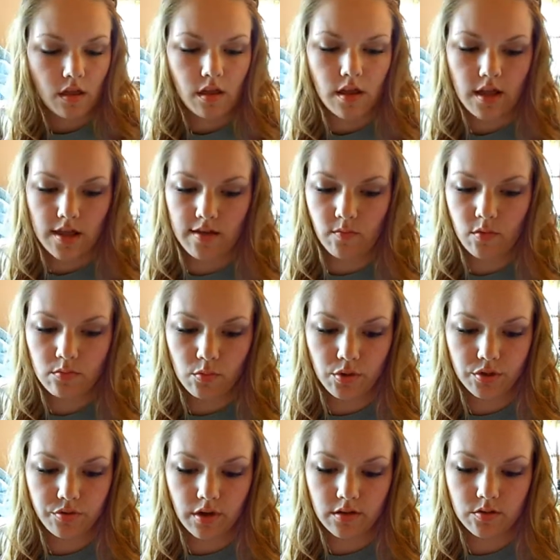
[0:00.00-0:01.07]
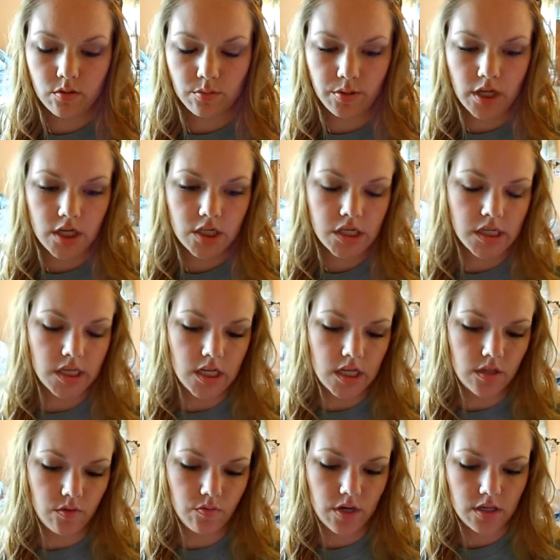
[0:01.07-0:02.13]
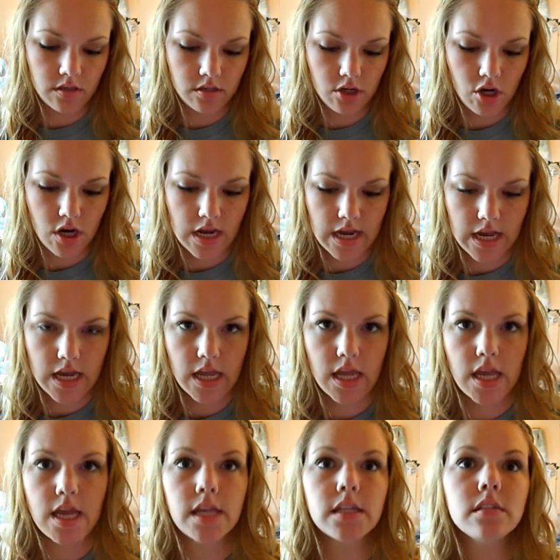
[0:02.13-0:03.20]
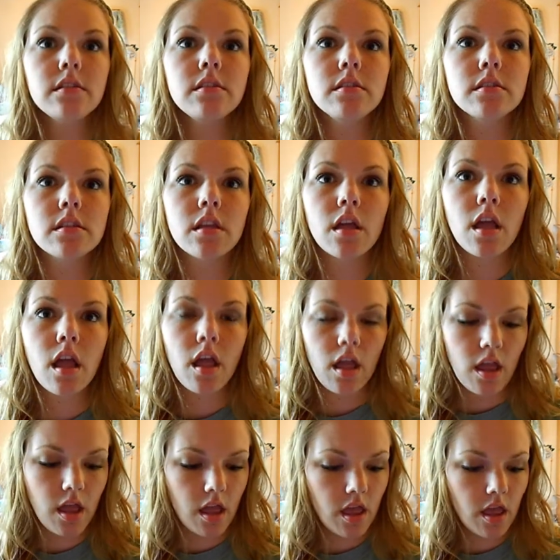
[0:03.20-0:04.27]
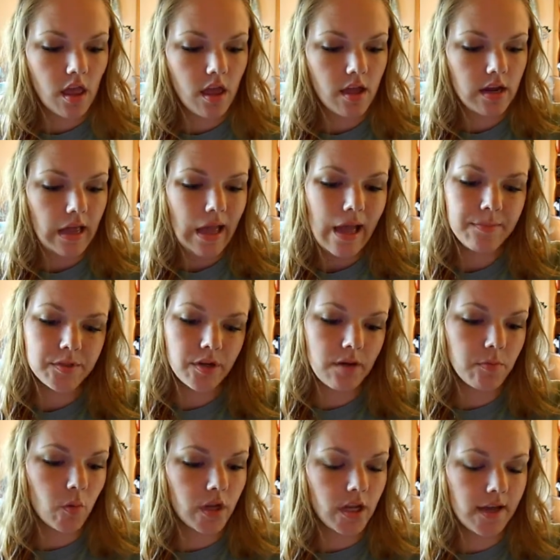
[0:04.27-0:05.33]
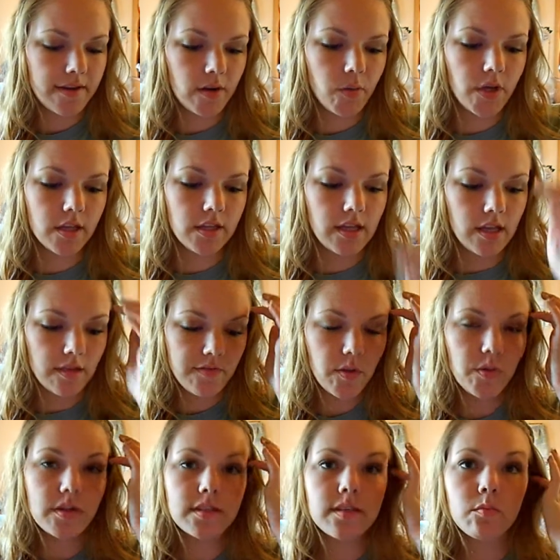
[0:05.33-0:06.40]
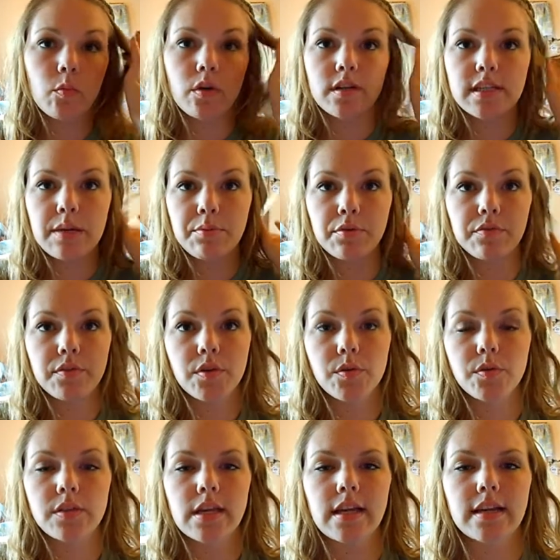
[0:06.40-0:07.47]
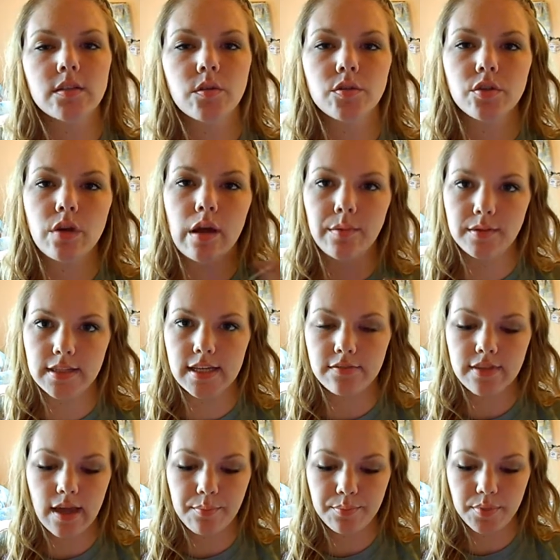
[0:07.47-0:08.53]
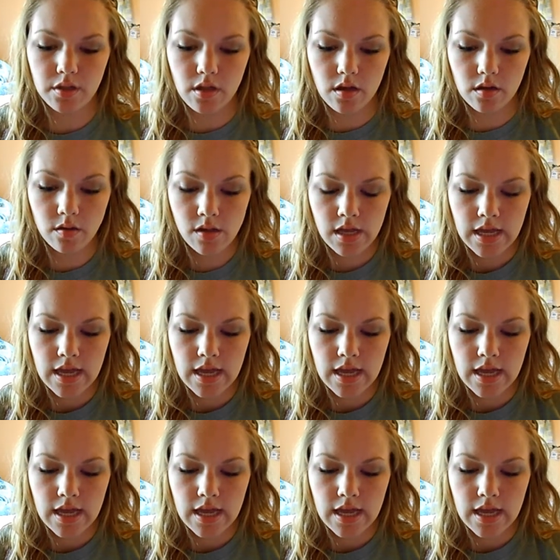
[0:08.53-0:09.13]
I have one more drugstore blush, and then the rest are high-end. And I'm sorry I'm going kind of quickly. If you want to see more in-depth reviews, like I told you, I will leave that below.